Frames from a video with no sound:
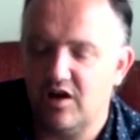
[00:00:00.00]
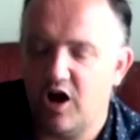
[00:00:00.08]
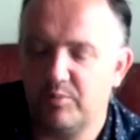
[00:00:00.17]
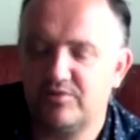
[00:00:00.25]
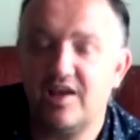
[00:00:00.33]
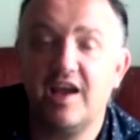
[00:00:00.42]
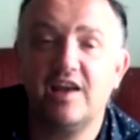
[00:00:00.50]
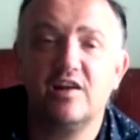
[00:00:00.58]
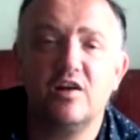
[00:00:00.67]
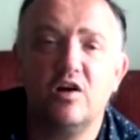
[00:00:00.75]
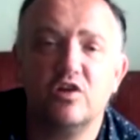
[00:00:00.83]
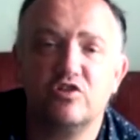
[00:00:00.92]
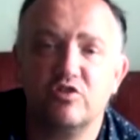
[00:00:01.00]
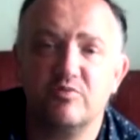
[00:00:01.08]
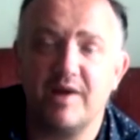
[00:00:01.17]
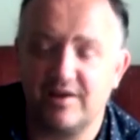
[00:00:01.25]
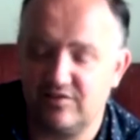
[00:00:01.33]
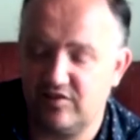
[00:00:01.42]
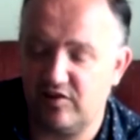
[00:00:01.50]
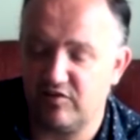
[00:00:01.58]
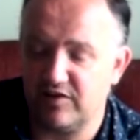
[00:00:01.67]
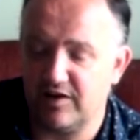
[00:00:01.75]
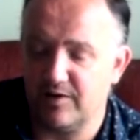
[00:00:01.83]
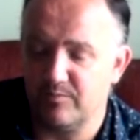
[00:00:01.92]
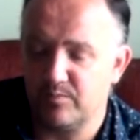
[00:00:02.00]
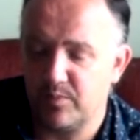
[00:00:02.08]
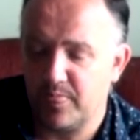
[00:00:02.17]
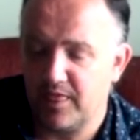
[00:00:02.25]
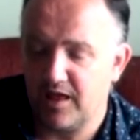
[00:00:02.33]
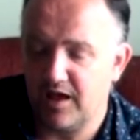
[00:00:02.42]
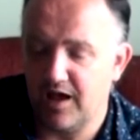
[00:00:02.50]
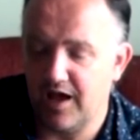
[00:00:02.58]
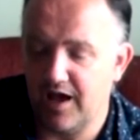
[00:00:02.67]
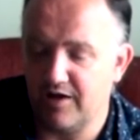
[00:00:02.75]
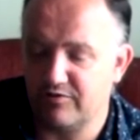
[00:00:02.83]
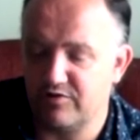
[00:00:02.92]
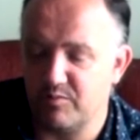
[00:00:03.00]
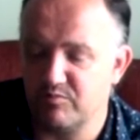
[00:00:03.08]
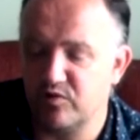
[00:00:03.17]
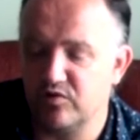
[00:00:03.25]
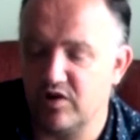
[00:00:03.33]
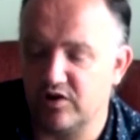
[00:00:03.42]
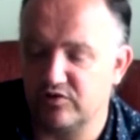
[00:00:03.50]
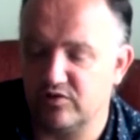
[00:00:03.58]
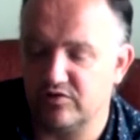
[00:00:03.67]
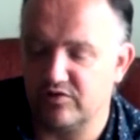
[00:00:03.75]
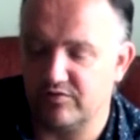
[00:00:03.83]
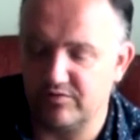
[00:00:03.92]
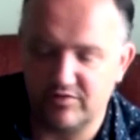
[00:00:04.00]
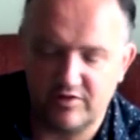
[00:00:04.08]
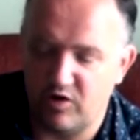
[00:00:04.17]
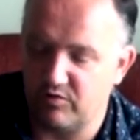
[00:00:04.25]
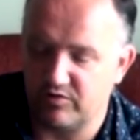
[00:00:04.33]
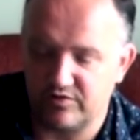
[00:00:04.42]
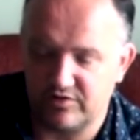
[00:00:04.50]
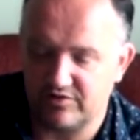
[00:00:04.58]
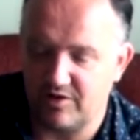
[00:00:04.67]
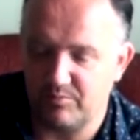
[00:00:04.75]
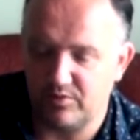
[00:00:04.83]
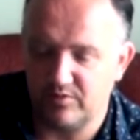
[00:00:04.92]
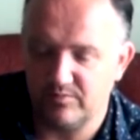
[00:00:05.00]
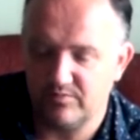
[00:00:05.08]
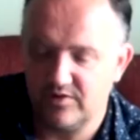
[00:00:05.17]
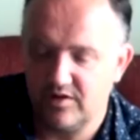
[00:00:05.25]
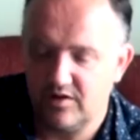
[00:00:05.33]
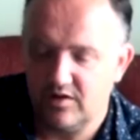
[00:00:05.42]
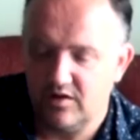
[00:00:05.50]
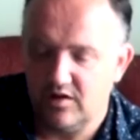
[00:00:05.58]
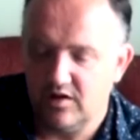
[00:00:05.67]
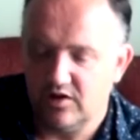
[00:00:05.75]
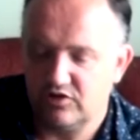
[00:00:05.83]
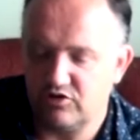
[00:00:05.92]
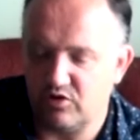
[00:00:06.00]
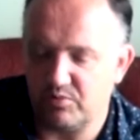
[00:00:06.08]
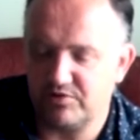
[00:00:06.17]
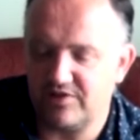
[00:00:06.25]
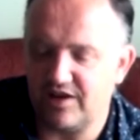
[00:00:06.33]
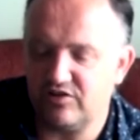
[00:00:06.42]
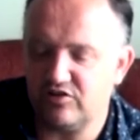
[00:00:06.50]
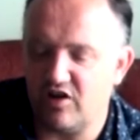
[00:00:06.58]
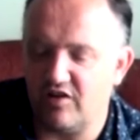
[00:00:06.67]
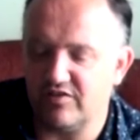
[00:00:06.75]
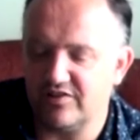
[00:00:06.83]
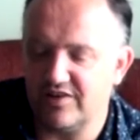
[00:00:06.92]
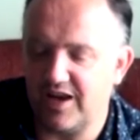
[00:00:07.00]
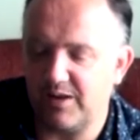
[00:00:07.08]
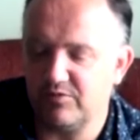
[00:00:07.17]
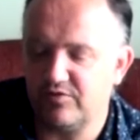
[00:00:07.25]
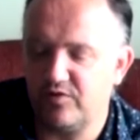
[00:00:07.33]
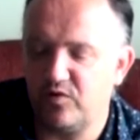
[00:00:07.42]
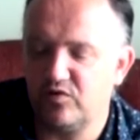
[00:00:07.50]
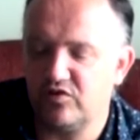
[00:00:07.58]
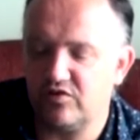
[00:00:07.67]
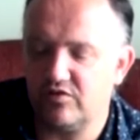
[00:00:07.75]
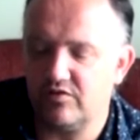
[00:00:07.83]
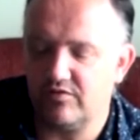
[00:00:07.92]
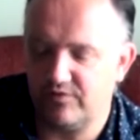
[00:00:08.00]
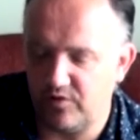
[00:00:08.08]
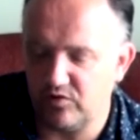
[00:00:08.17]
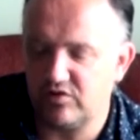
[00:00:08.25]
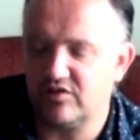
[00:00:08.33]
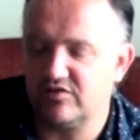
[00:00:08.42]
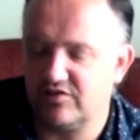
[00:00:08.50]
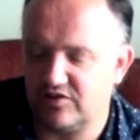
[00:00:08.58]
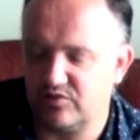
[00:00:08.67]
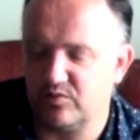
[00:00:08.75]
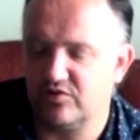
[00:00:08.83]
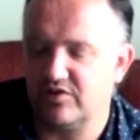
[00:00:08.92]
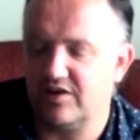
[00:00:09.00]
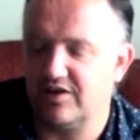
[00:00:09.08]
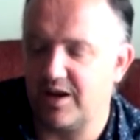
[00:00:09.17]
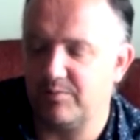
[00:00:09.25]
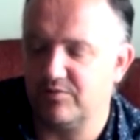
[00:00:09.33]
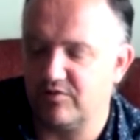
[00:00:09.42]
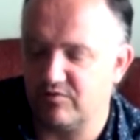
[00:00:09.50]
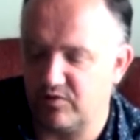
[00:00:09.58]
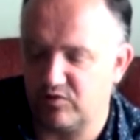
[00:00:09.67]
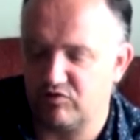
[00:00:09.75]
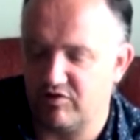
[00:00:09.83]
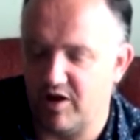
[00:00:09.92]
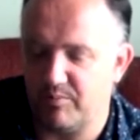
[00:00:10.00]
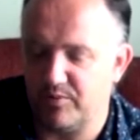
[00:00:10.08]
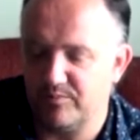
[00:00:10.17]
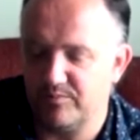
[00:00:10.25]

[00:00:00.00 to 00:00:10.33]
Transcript: obtain a culture of bacteria from root nodules of clover, for example, show the percentage of a named food constituent in a named root crop,